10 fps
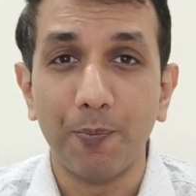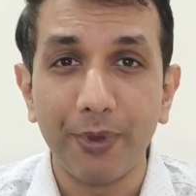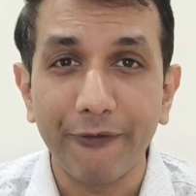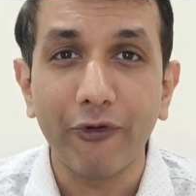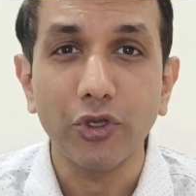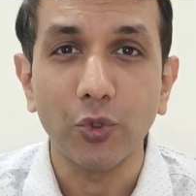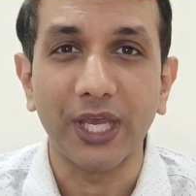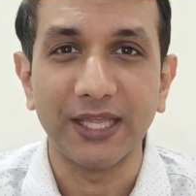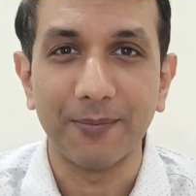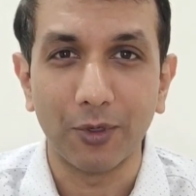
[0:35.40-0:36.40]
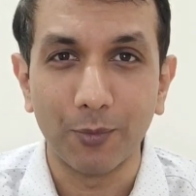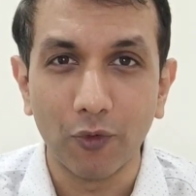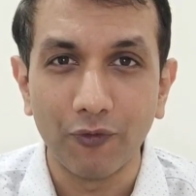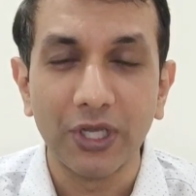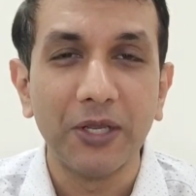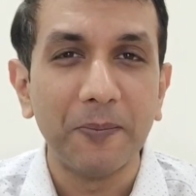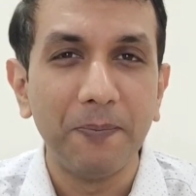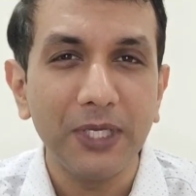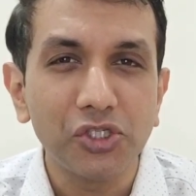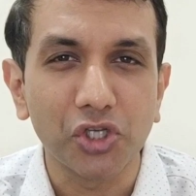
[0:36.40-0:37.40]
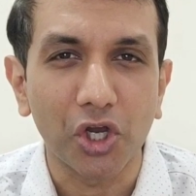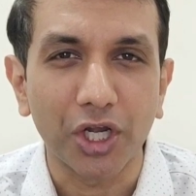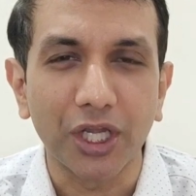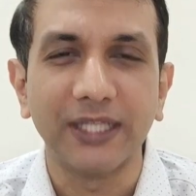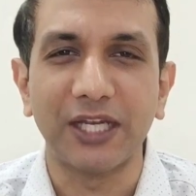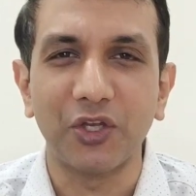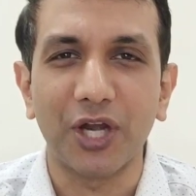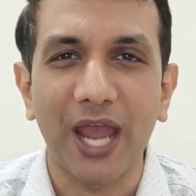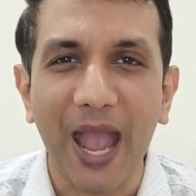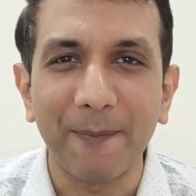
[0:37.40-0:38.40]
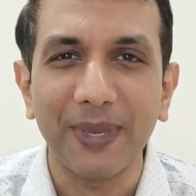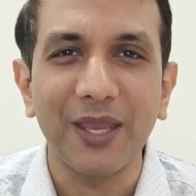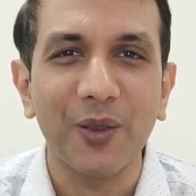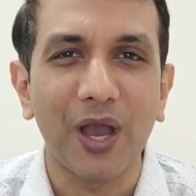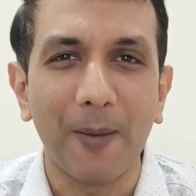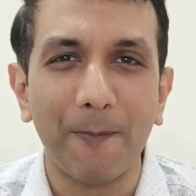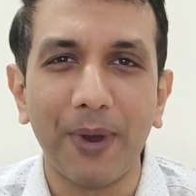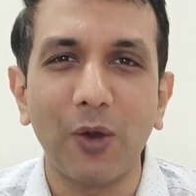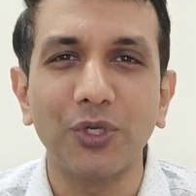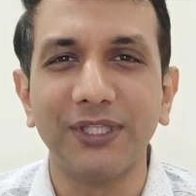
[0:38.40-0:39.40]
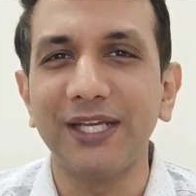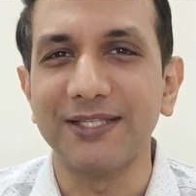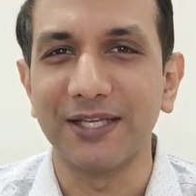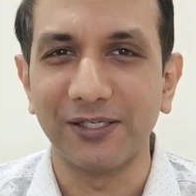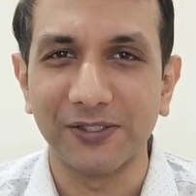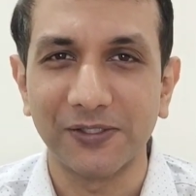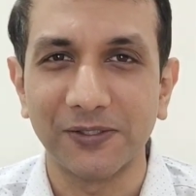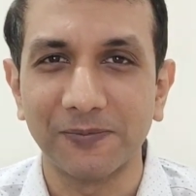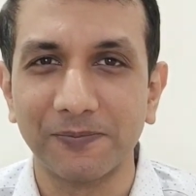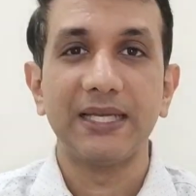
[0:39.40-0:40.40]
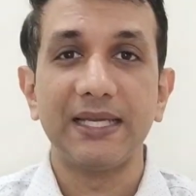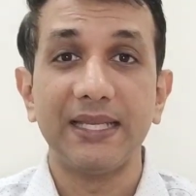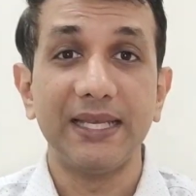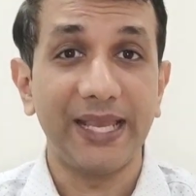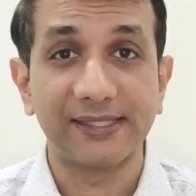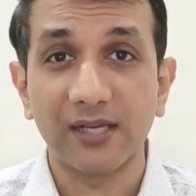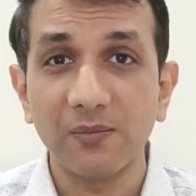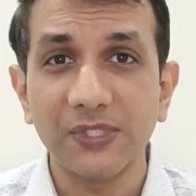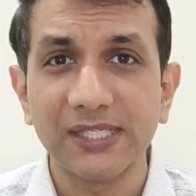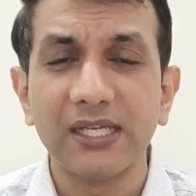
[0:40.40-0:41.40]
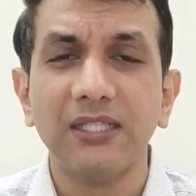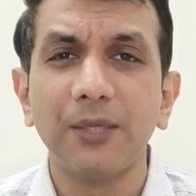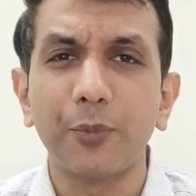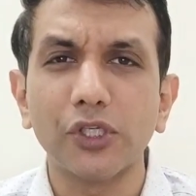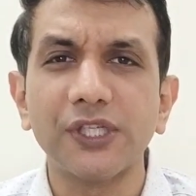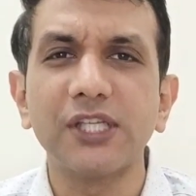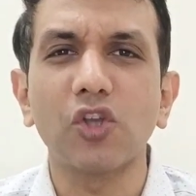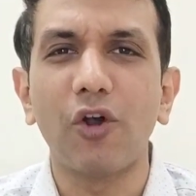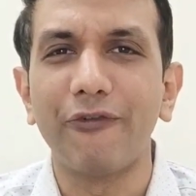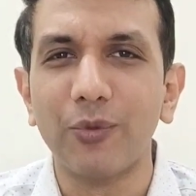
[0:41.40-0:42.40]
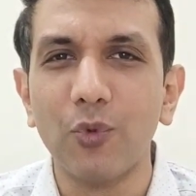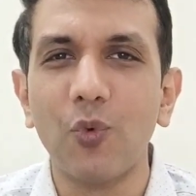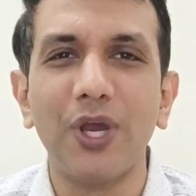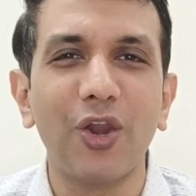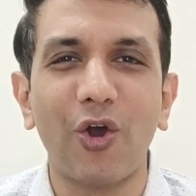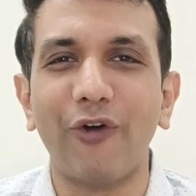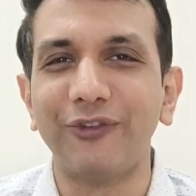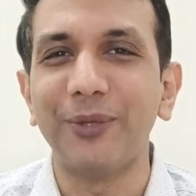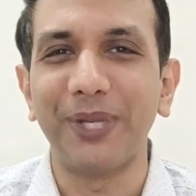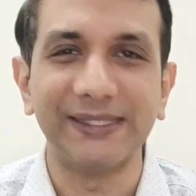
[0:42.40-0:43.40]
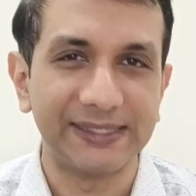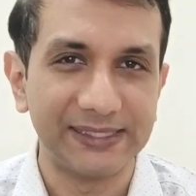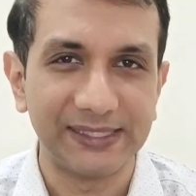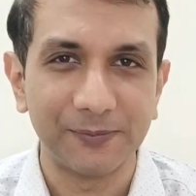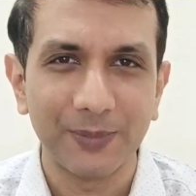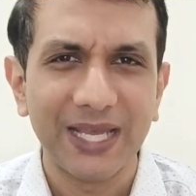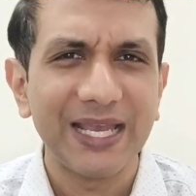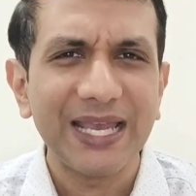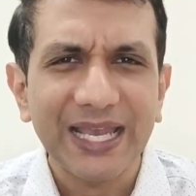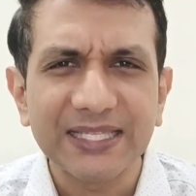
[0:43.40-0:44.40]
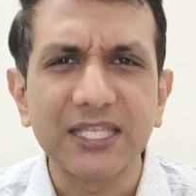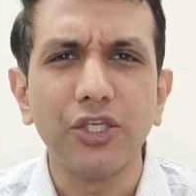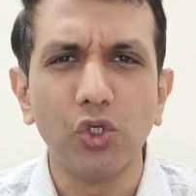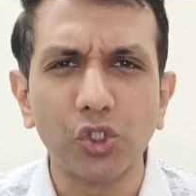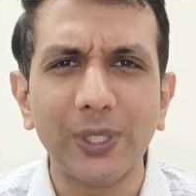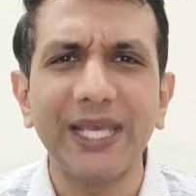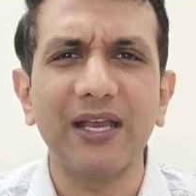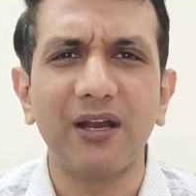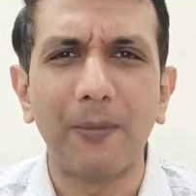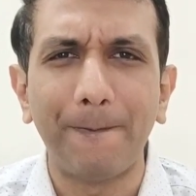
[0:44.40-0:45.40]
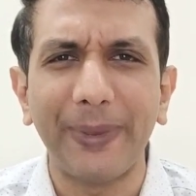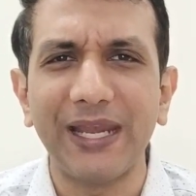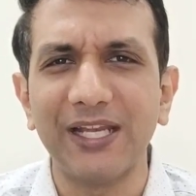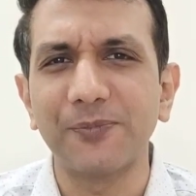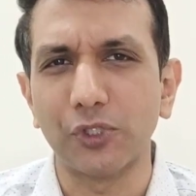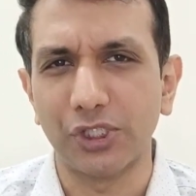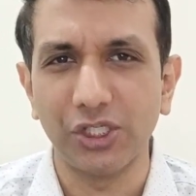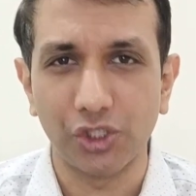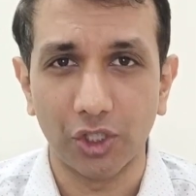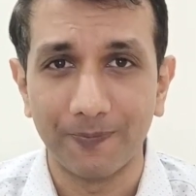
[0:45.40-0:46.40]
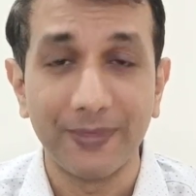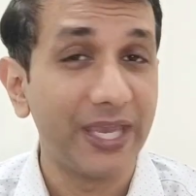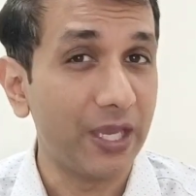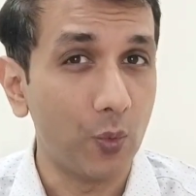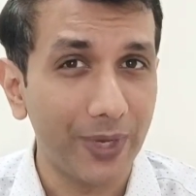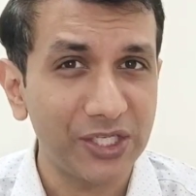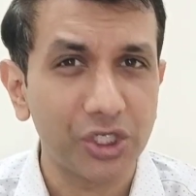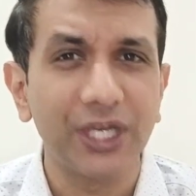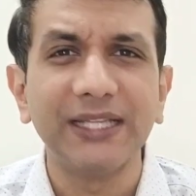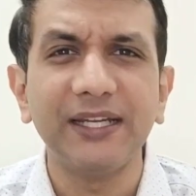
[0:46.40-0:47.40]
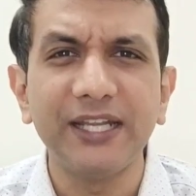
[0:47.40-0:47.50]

before you get them removed, be sure that you're happy about the results. Next comes the process of removal of the braces. It's usually a painless procedure in which the